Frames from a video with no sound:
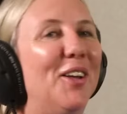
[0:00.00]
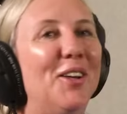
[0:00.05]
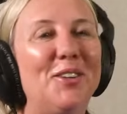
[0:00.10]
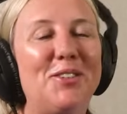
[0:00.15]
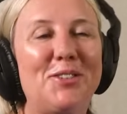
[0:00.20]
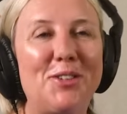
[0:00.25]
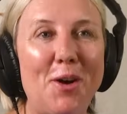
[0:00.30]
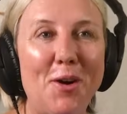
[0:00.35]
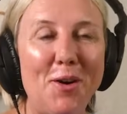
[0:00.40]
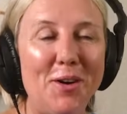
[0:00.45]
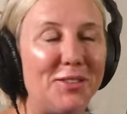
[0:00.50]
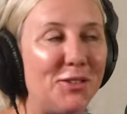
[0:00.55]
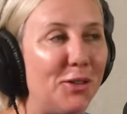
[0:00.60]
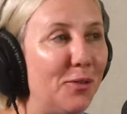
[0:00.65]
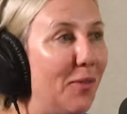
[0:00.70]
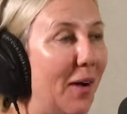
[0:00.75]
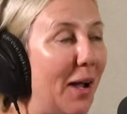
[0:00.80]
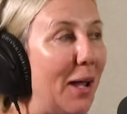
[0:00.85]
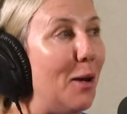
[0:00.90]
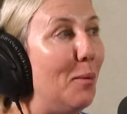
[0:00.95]
So it's
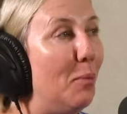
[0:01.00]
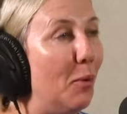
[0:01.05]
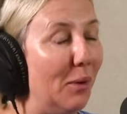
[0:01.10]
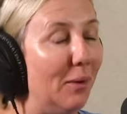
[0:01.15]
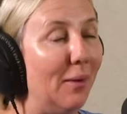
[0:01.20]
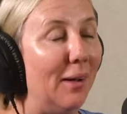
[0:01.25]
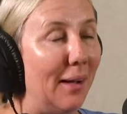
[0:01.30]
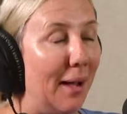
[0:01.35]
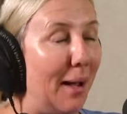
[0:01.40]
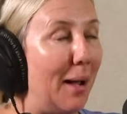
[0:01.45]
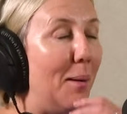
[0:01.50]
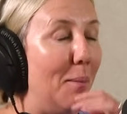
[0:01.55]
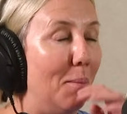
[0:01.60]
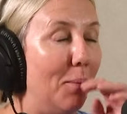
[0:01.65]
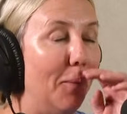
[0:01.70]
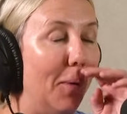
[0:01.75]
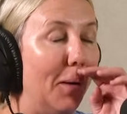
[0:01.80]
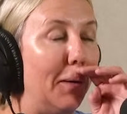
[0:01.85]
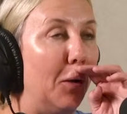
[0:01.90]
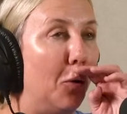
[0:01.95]
available
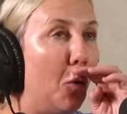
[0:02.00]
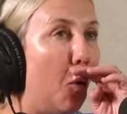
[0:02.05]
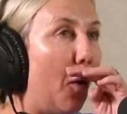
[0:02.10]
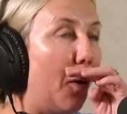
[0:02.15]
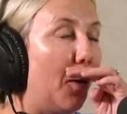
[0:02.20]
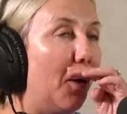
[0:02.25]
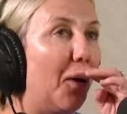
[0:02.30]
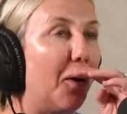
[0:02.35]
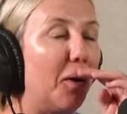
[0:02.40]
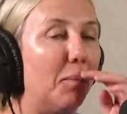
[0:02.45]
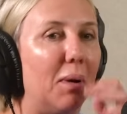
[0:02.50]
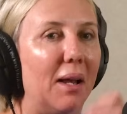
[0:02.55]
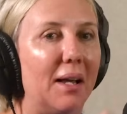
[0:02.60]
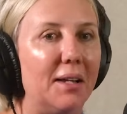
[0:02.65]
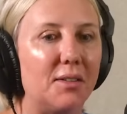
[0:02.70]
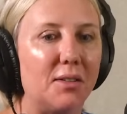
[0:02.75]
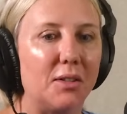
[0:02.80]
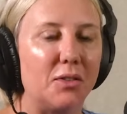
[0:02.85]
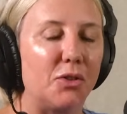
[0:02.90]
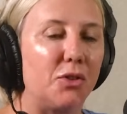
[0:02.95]
in quite a lot of
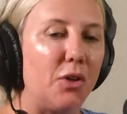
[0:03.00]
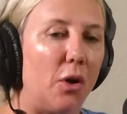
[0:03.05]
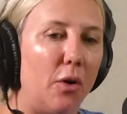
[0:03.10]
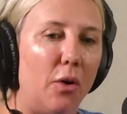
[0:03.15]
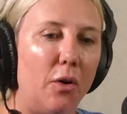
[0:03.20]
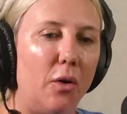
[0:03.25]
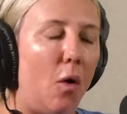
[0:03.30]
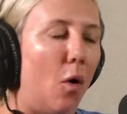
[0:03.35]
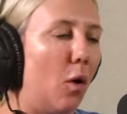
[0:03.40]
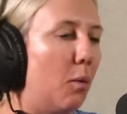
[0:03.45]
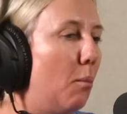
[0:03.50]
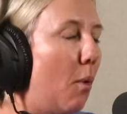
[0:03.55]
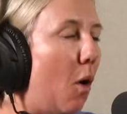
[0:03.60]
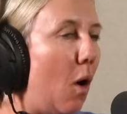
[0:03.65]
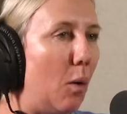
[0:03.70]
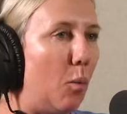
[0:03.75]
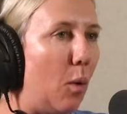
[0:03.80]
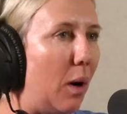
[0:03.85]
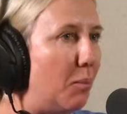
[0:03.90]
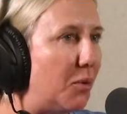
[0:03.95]
places. So on
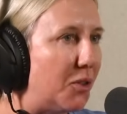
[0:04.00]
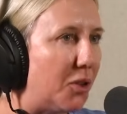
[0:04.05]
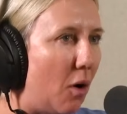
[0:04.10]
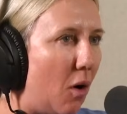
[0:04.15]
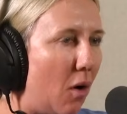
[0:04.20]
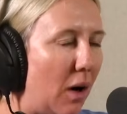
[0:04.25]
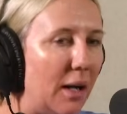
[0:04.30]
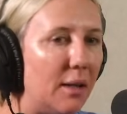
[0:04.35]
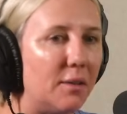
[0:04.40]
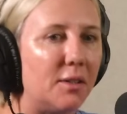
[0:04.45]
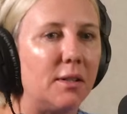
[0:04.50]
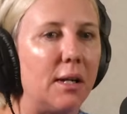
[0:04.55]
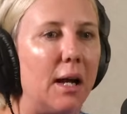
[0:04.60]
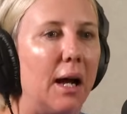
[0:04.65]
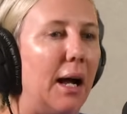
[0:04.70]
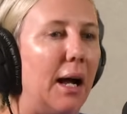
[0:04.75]
my website,